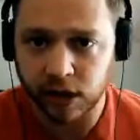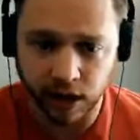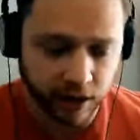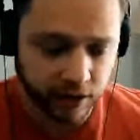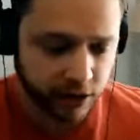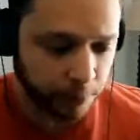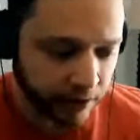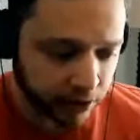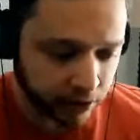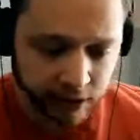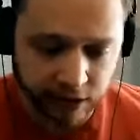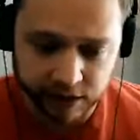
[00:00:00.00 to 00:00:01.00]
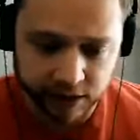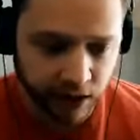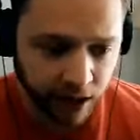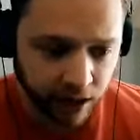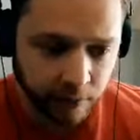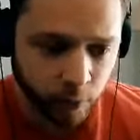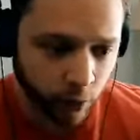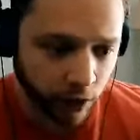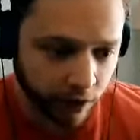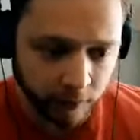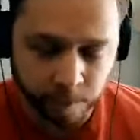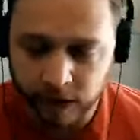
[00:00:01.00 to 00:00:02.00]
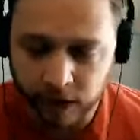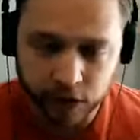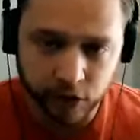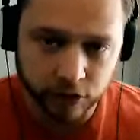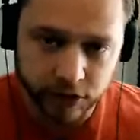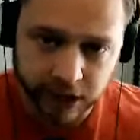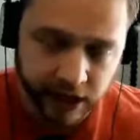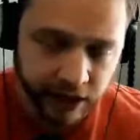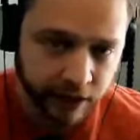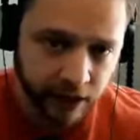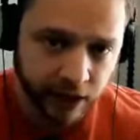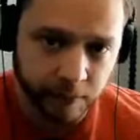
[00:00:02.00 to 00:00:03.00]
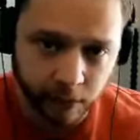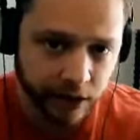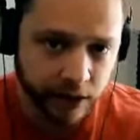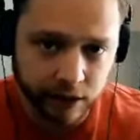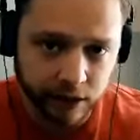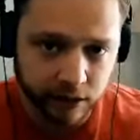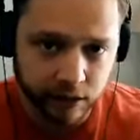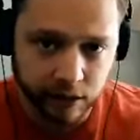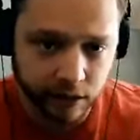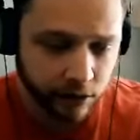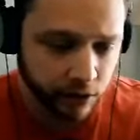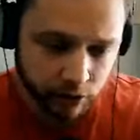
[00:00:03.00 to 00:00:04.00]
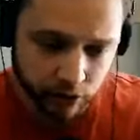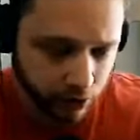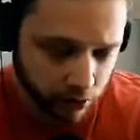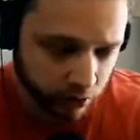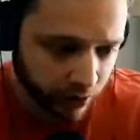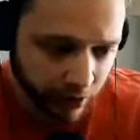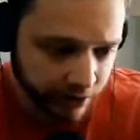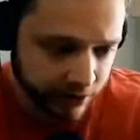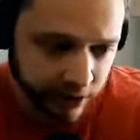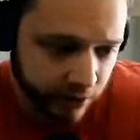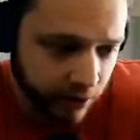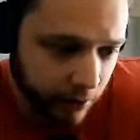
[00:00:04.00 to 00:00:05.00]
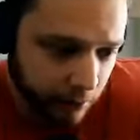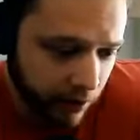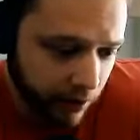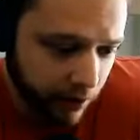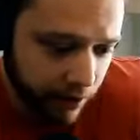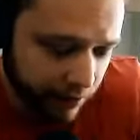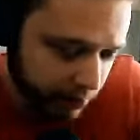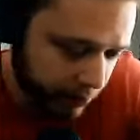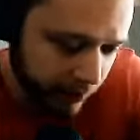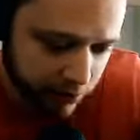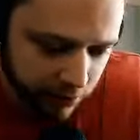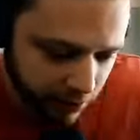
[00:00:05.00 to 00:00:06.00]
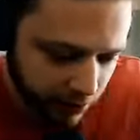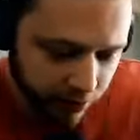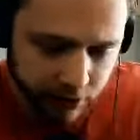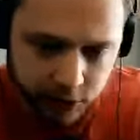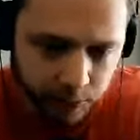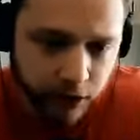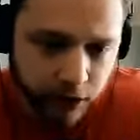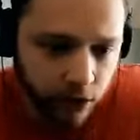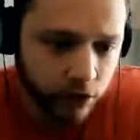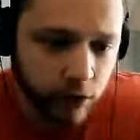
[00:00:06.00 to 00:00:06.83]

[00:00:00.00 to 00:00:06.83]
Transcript: uh, especially at a time where, you know, Dan and I might you know, you, you and I, Dan, might, and I'm speaking to the audience, but yeah.